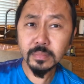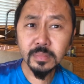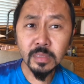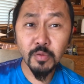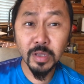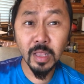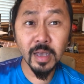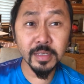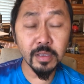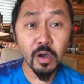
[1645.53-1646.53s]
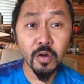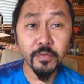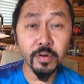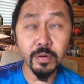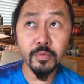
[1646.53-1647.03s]
We lost
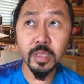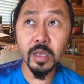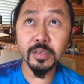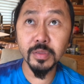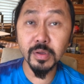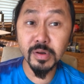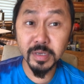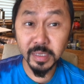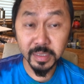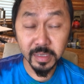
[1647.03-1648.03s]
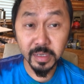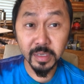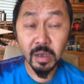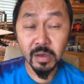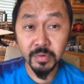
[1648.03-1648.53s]

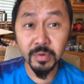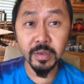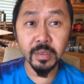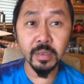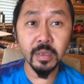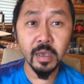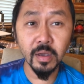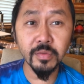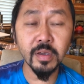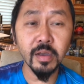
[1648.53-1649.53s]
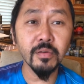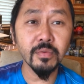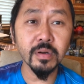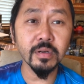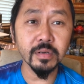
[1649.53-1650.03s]
3,600 healthcare
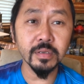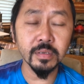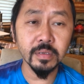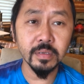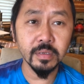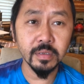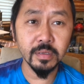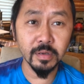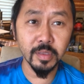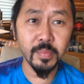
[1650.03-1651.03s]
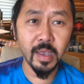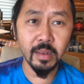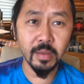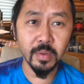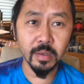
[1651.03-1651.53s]
workers during the
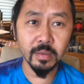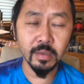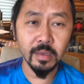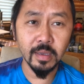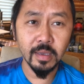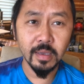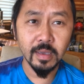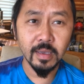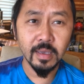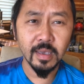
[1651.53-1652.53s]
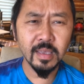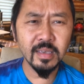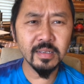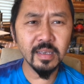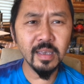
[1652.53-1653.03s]
pandemic. And these
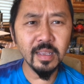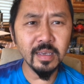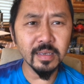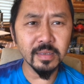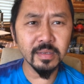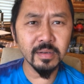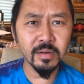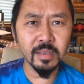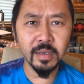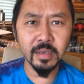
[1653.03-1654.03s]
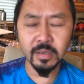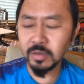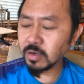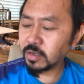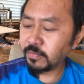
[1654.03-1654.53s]
idiots are like,
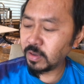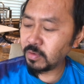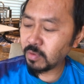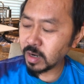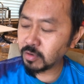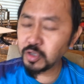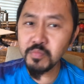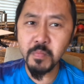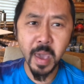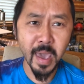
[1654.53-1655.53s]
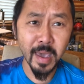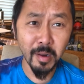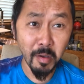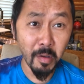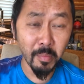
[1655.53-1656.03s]
Dr. V, why don't you man
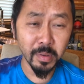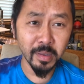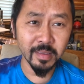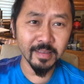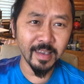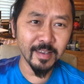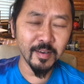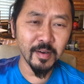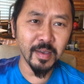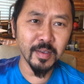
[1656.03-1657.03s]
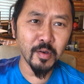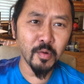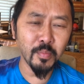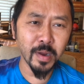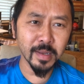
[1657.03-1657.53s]
up and go
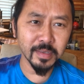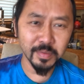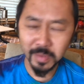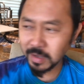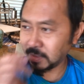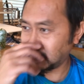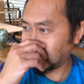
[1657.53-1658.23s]
practice medicine?